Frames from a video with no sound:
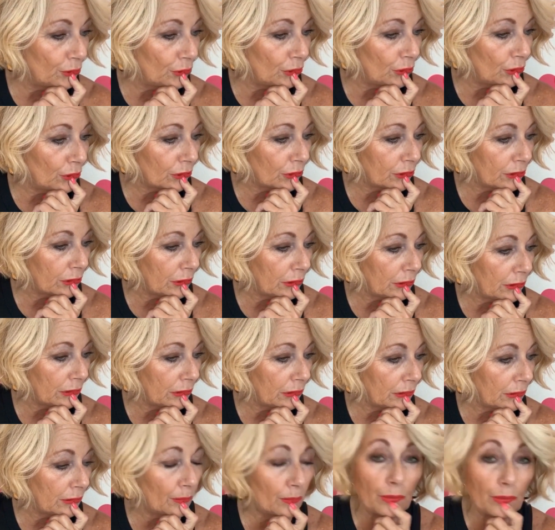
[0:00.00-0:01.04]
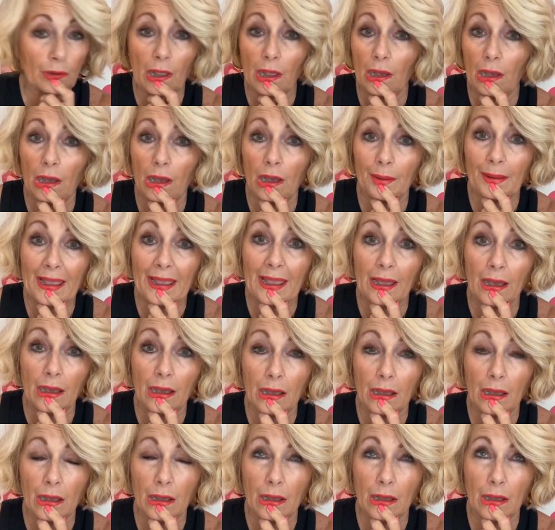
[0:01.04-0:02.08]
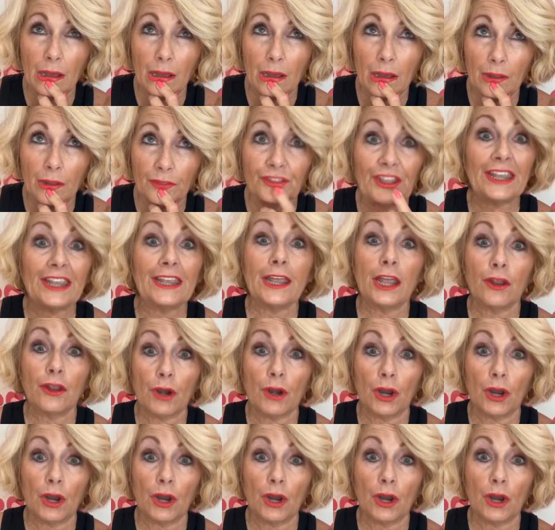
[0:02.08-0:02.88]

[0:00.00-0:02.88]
book Think